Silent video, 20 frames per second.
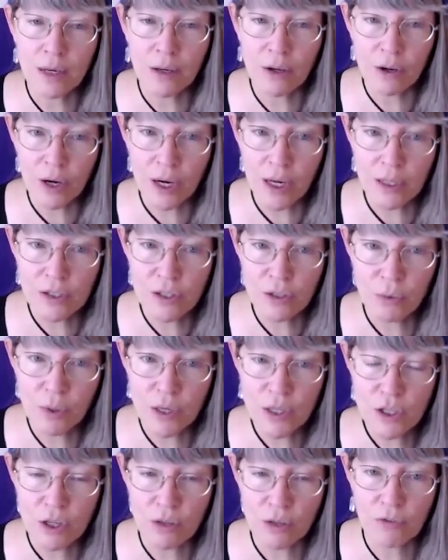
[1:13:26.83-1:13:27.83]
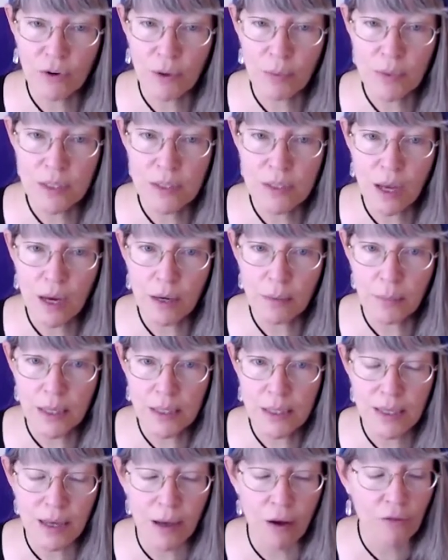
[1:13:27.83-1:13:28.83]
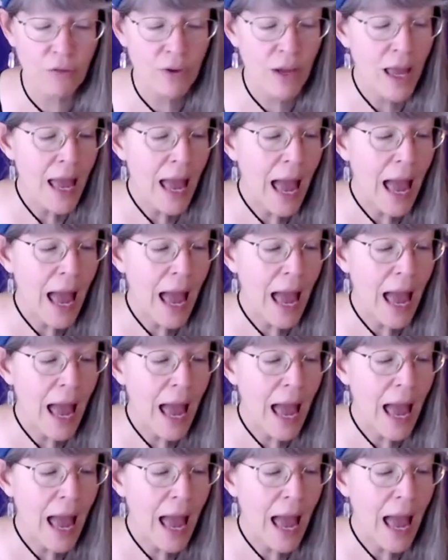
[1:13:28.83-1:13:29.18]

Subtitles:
inner intuition from inside myself.